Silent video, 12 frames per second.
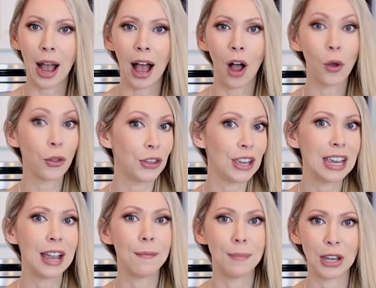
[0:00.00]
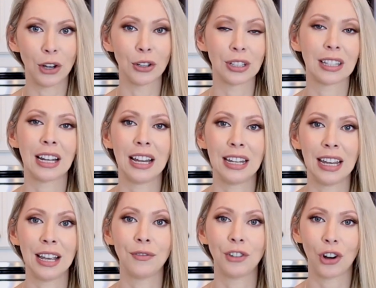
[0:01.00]
healthy meals that I
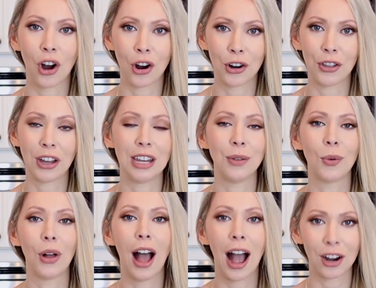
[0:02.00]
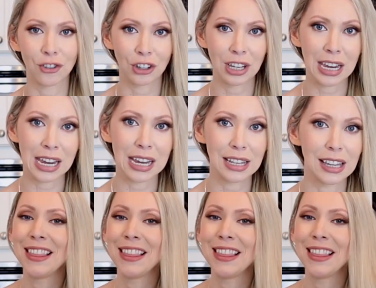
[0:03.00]
give to Carter that he will actually eat.